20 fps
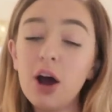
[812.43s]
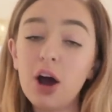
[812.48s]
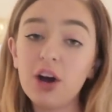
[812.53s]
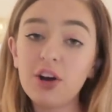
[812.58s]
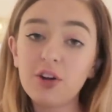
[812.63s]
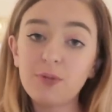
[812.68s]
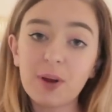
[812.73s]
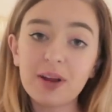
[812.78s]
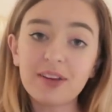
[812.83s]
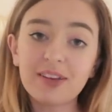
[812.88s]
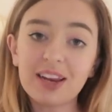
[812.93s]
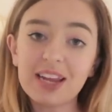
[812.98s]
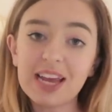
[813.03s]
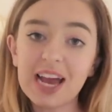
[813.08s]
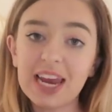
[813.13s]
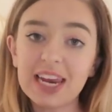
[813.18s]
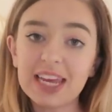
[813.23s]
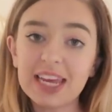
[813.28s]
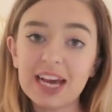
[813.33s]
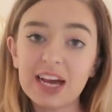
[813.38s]
I just basically
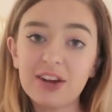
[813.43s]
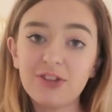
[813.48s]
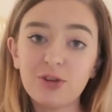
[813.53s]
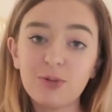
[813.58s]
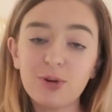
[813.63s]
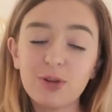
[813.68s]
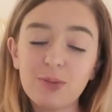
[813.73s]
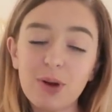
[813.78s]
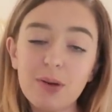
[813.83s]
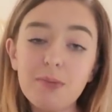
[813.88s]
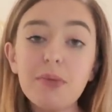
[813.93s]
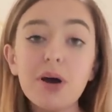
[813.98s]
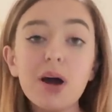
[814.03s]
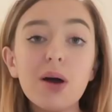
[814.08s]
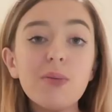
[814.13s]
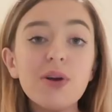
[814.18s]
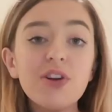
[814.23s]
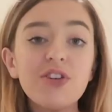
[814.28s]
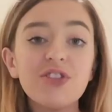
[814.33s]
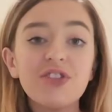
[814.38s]
had a catch up with my
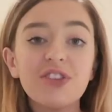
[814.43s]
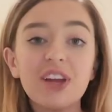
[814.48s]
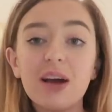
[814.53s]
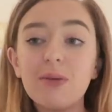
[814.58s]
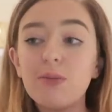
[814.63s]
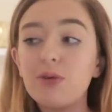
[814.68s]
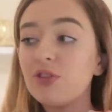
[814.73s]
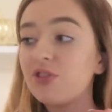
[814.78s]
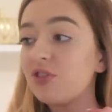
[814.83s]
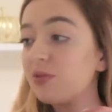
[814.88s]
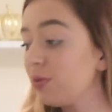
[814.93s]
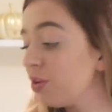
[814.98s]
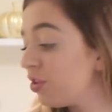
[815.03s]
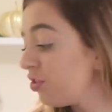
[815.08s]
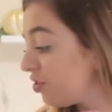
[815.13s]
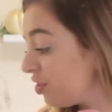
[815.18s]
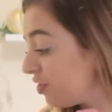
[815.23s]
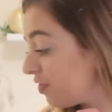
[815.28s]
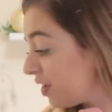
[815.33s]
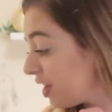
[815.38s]
mum. We just sat and watched some
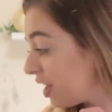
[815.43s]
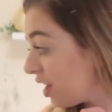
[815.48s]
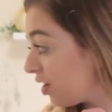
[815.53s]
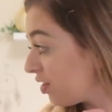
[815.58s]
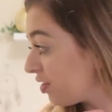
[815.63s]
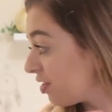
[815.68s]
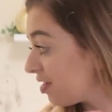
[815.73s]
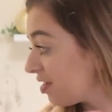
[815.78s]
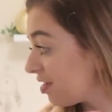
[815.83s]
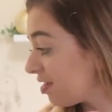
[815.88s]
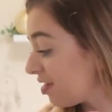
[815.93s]
YouTube videos and